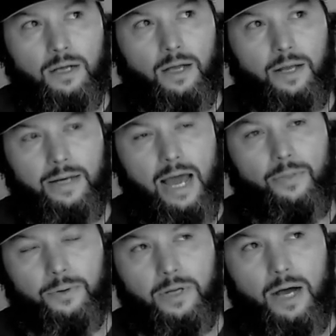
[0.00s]
and now
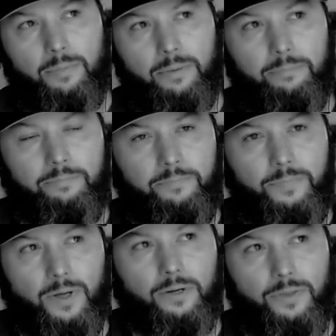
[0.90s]
they're coming.
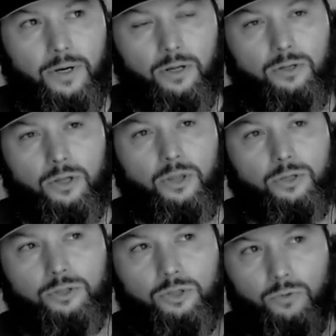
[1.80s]

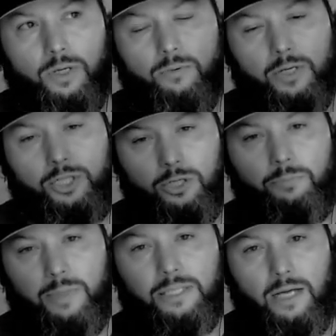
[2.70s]
They're doing what should
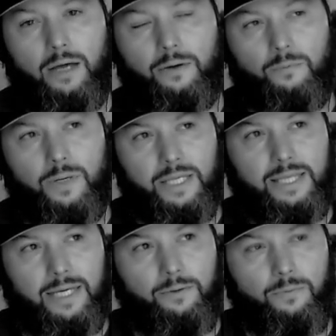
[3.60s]
be done with
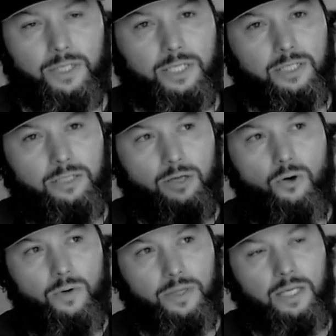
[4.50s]
it, which is
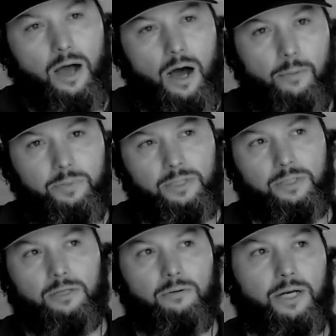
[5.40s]
go in the opposite
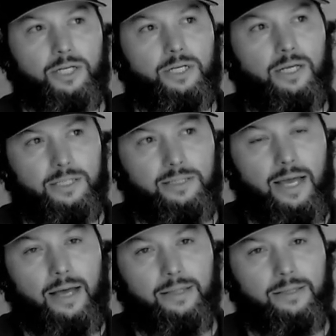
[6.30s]
direction as
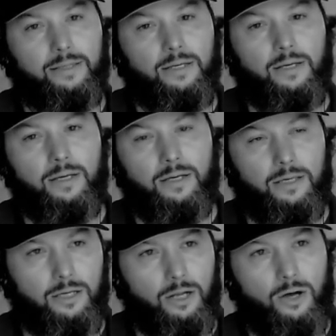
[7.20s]
death.
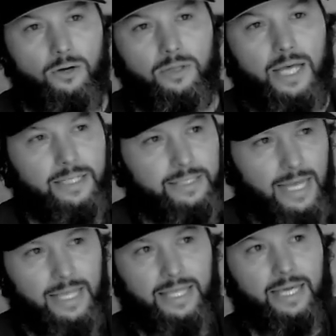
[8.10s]
You know, let
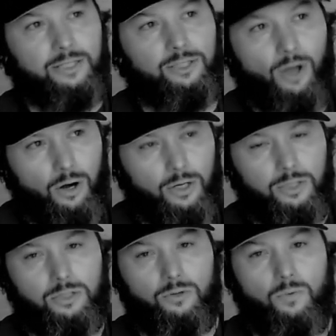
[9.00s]
death get as dark
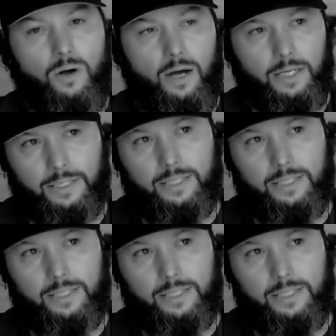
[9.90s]
as you want,